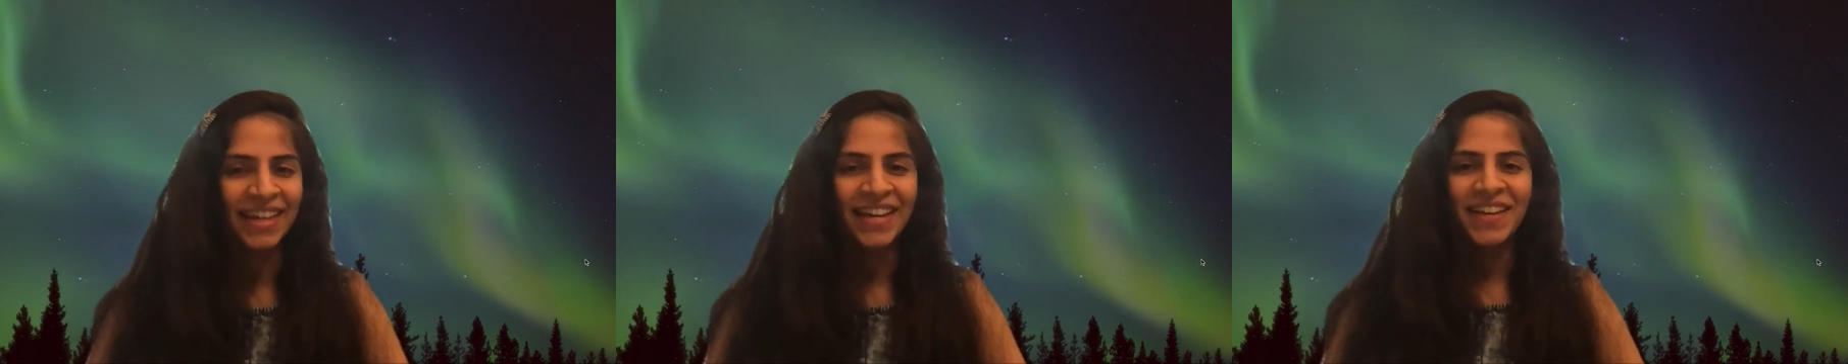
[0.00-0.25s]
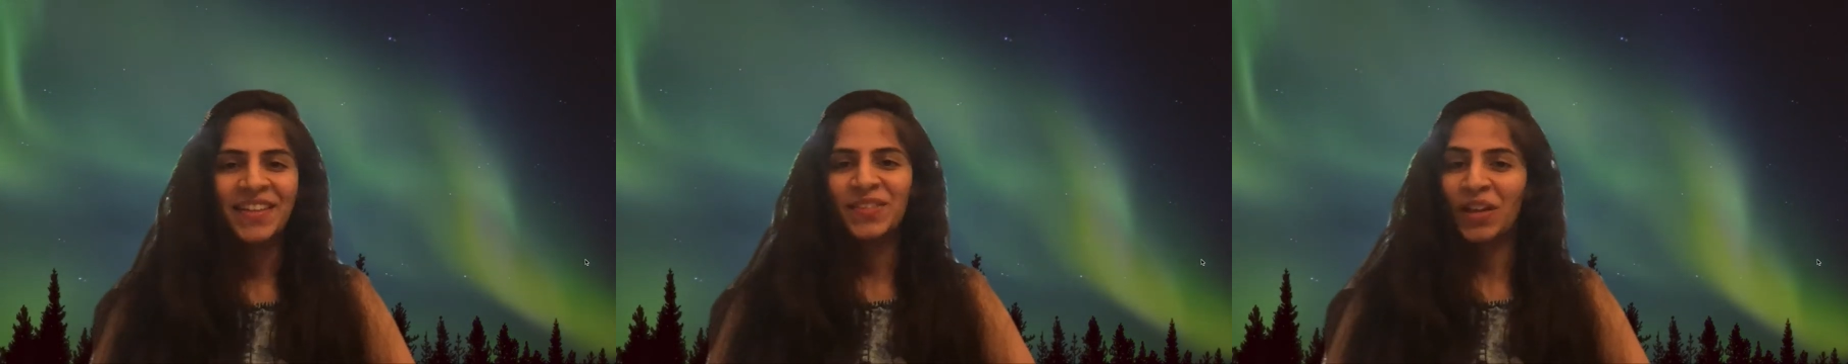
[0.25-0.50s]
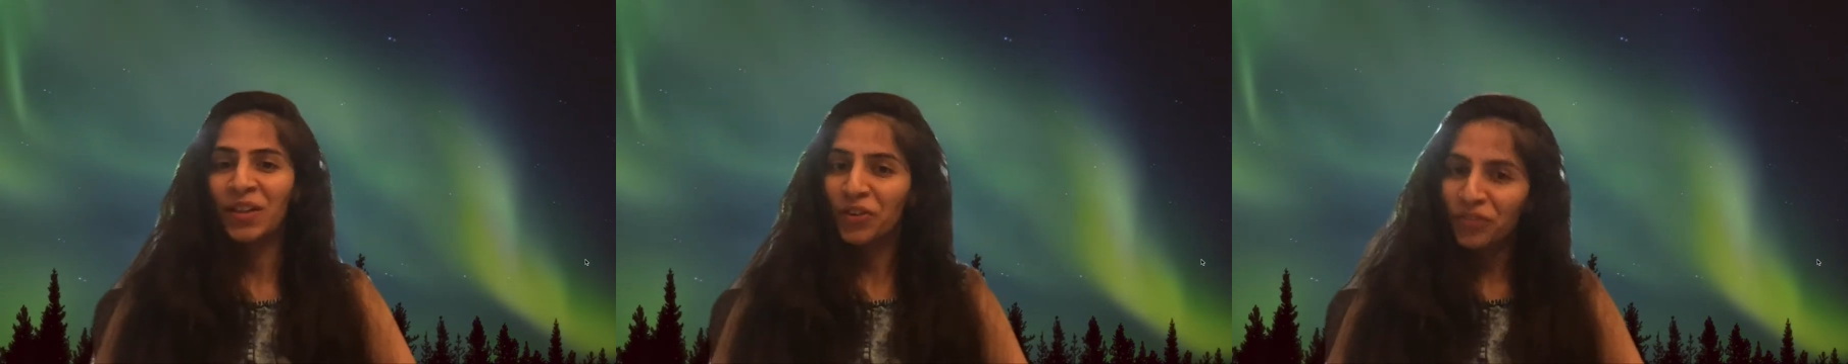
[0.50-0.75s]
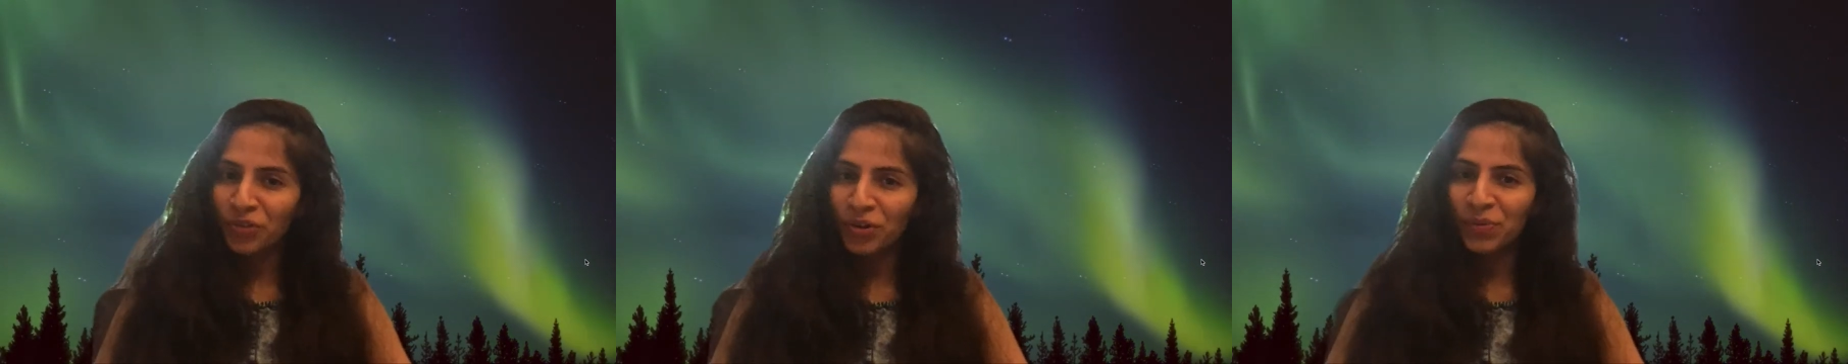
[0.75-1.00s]
So I look
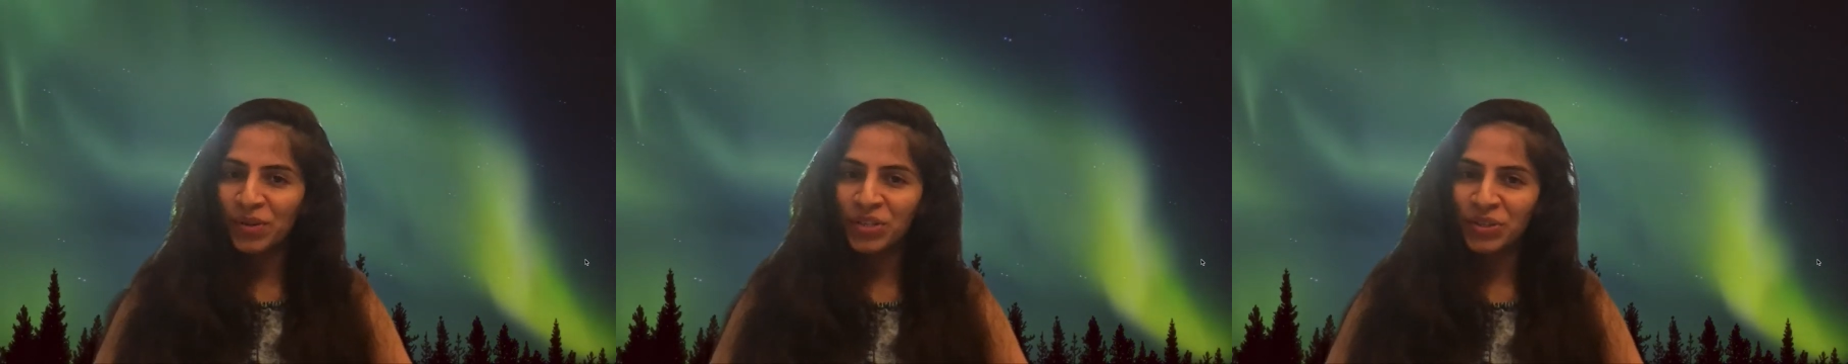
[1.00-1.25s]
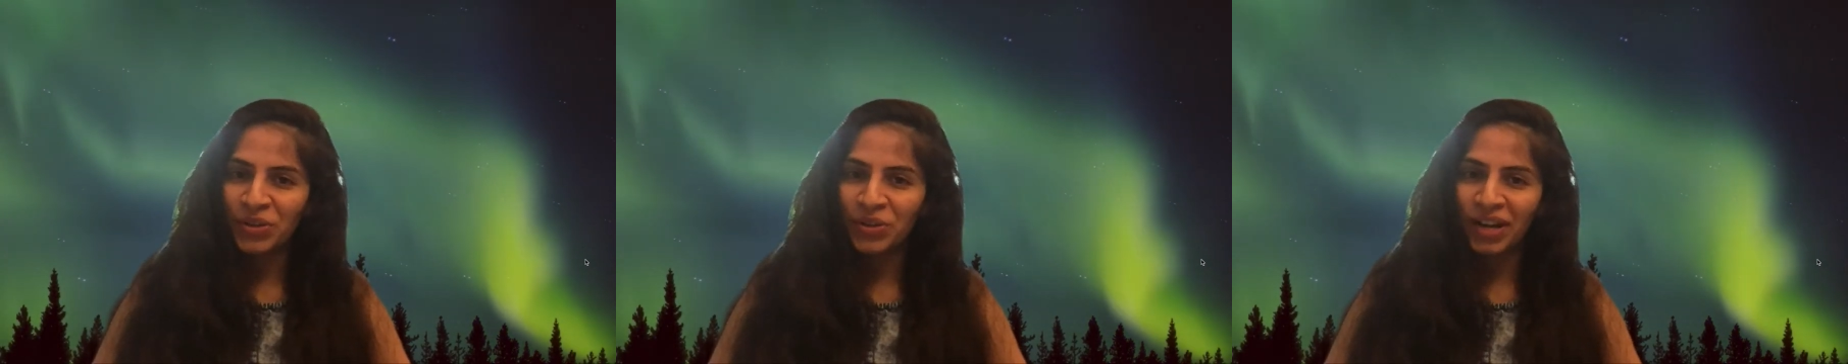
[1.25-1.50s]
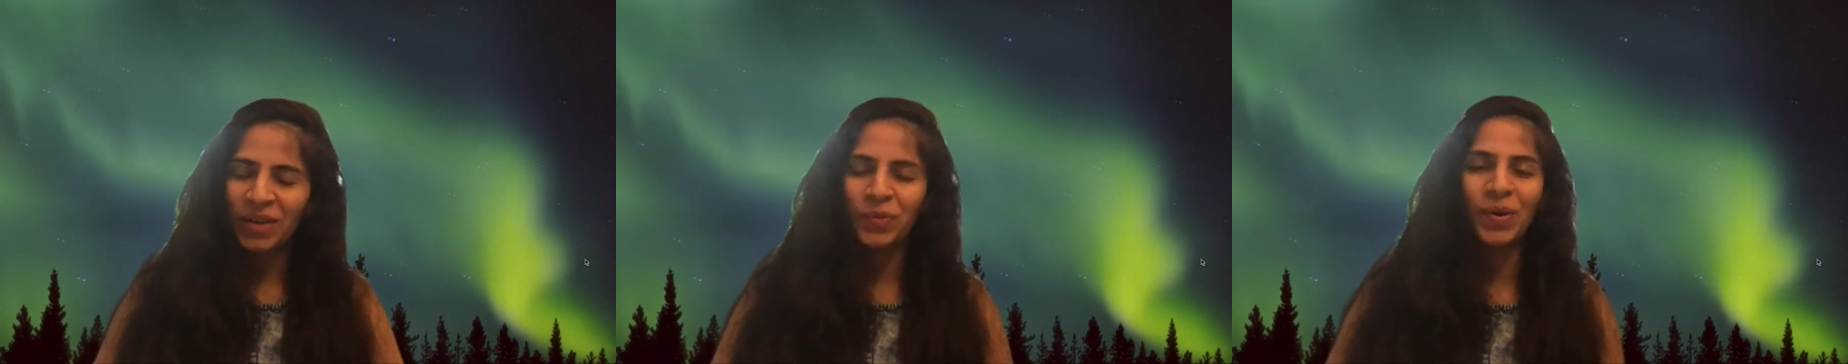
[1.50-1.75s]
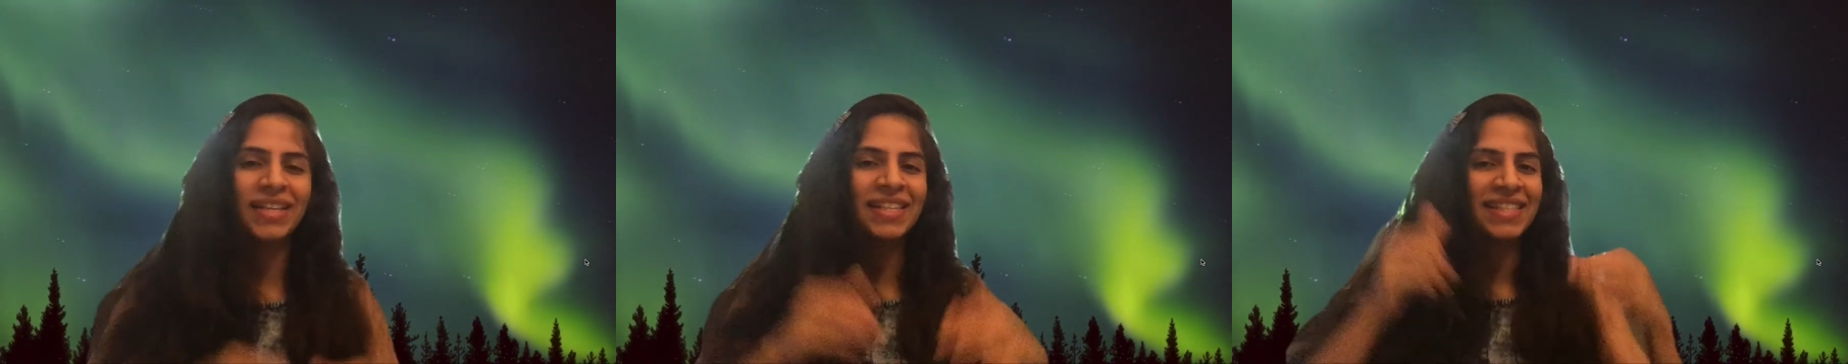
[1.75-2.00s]
forward to your advice